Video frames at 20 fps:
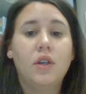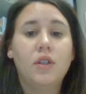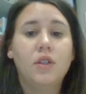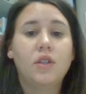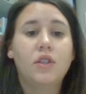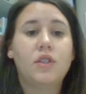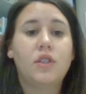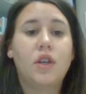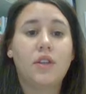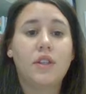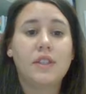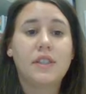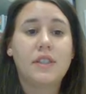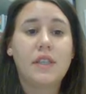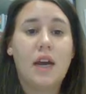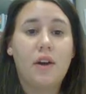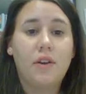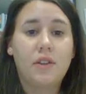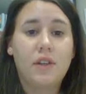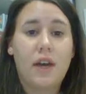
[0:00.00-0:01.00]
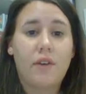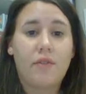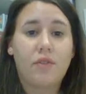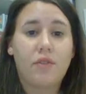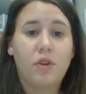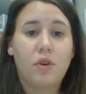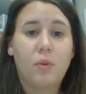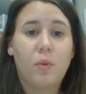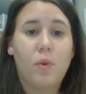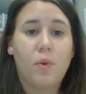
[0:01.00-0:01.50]
So the South after
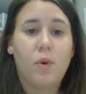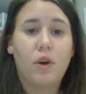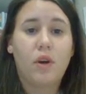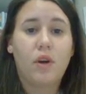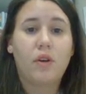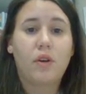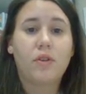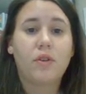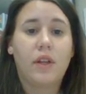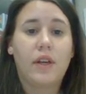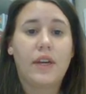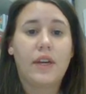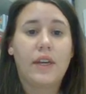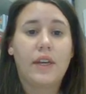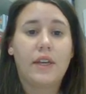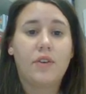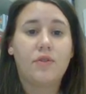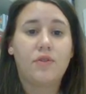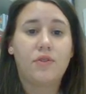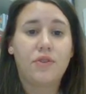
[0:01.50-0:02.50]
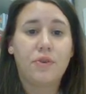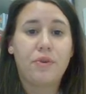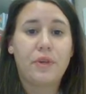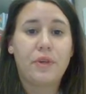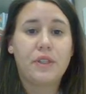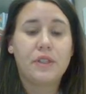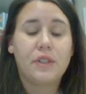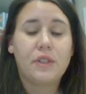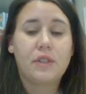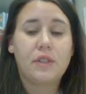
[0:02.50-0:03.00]
the war laid in
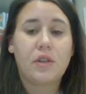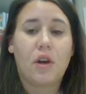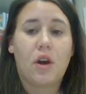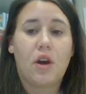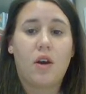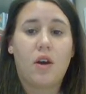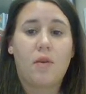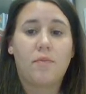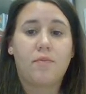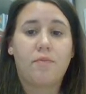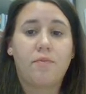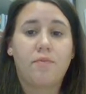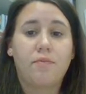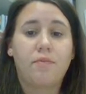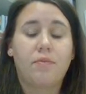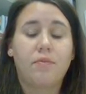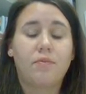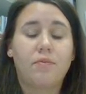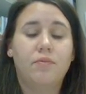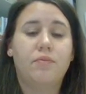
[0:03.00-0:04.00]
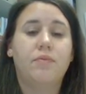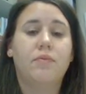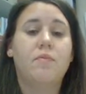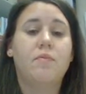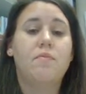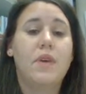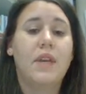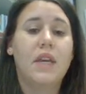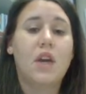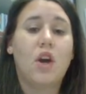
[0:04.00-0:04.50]
ruins.
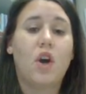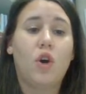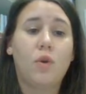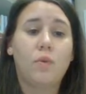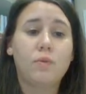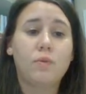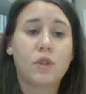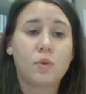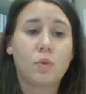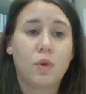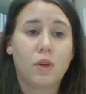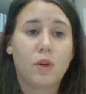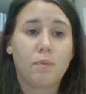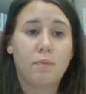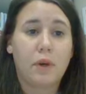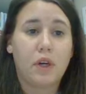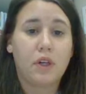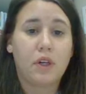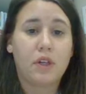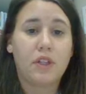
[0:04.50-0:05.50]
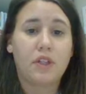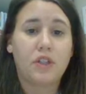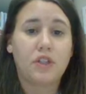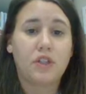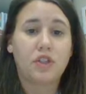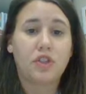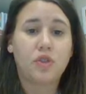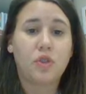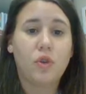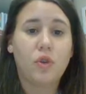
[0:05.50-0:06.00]
Many homes were burned and
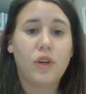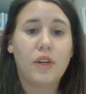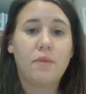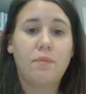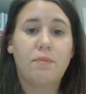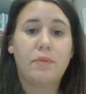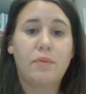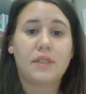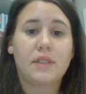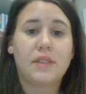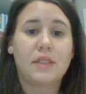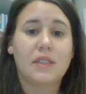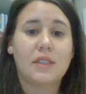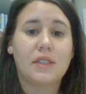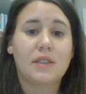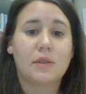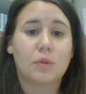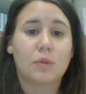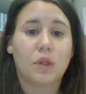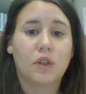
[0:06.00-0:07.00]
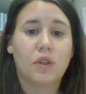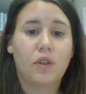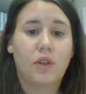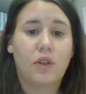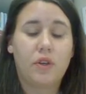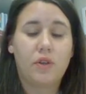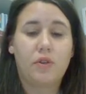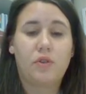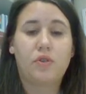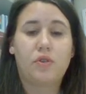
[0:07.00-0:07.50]
destroyed, businesses were
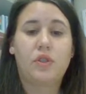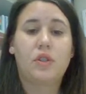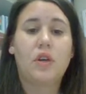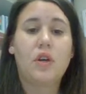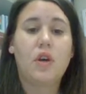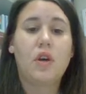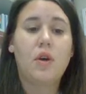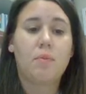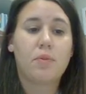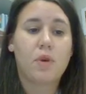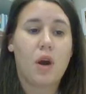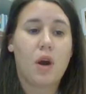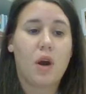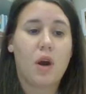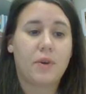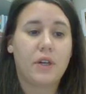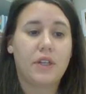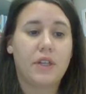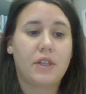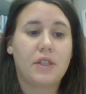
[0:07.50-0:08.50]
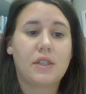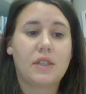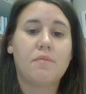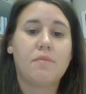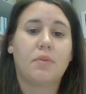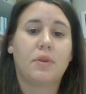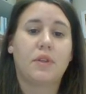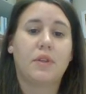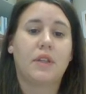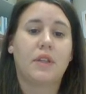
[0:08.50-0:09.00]
closed, properties
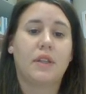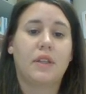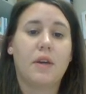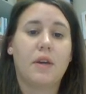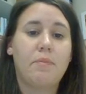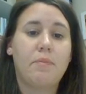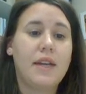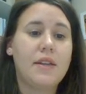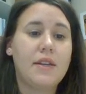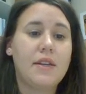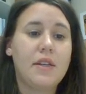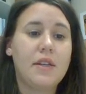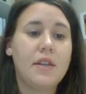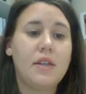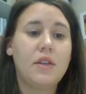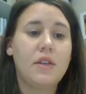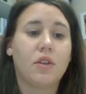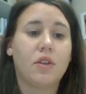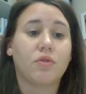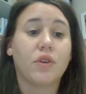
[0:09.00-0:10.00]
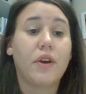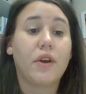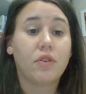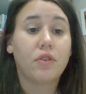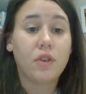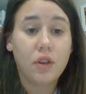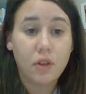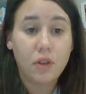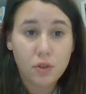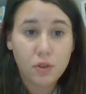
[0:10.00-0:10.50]
completely abandoned, the
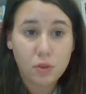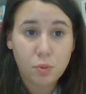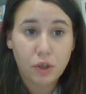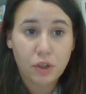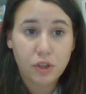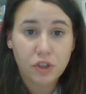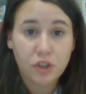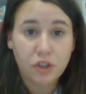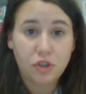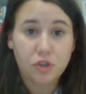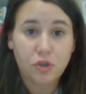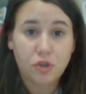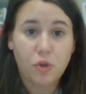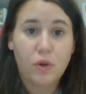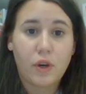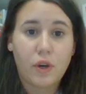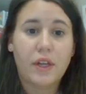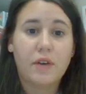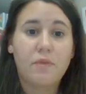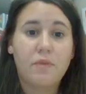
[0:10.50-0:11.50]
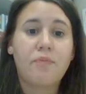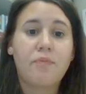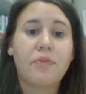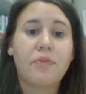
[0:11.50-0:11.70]
railroads were destroyed.